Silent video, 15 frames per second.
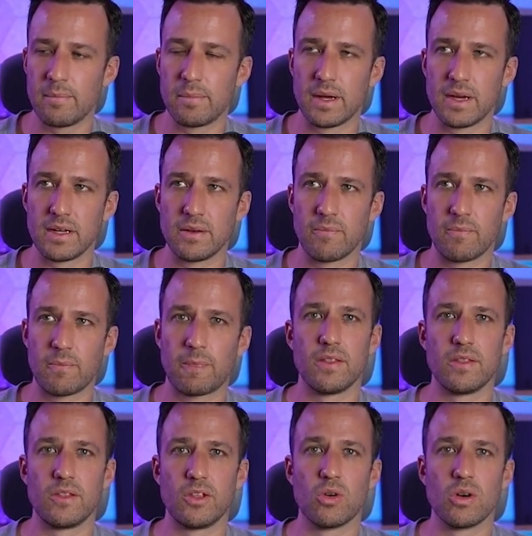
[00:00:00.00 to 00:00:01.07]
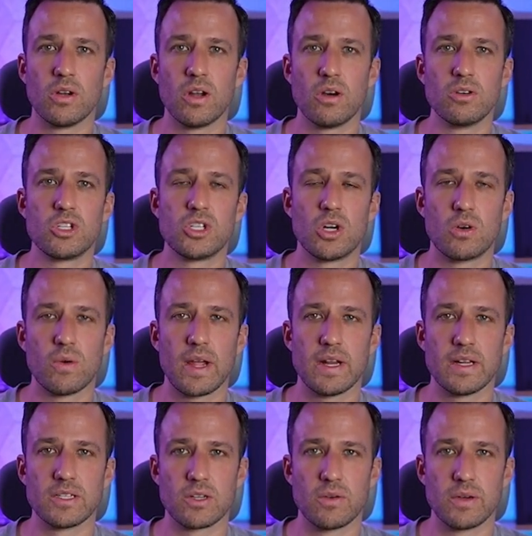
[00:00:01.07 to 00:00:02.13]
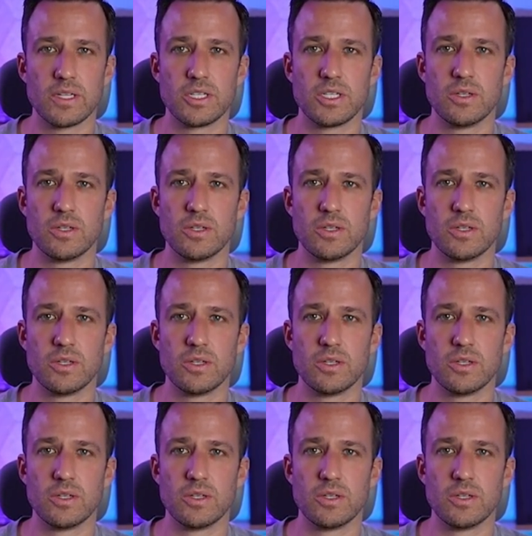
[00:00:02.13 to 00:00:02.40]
But your no-show rate is going to